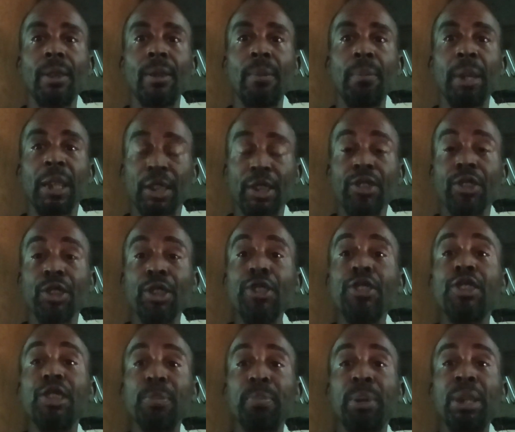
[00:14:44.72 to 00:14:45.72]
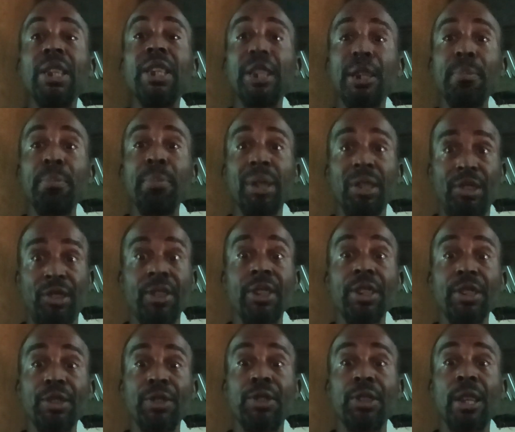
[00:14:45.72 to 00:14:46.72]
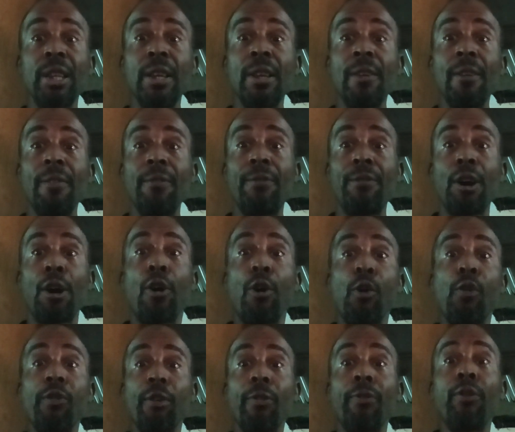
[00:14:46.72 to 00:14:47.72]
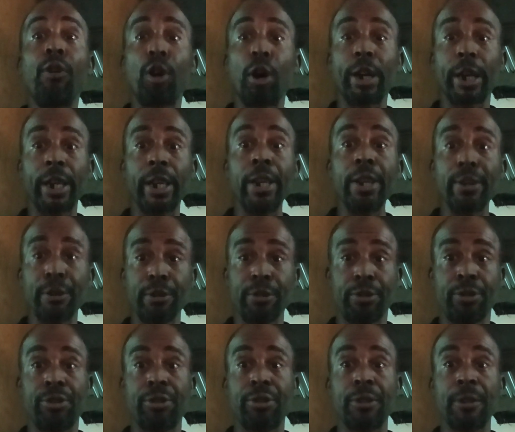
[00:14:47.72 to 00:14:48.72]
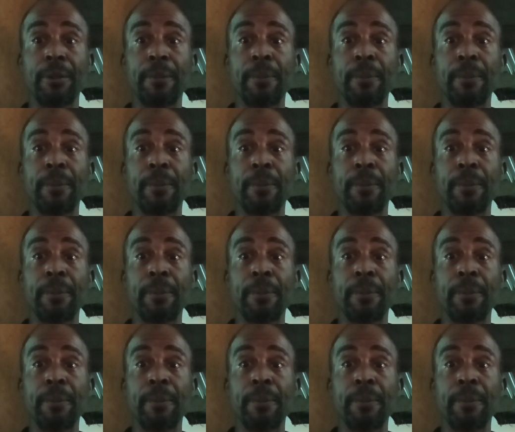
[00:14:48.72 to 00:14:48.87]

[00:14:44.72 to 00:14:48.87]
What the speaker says: because he's been in business for over 40 years.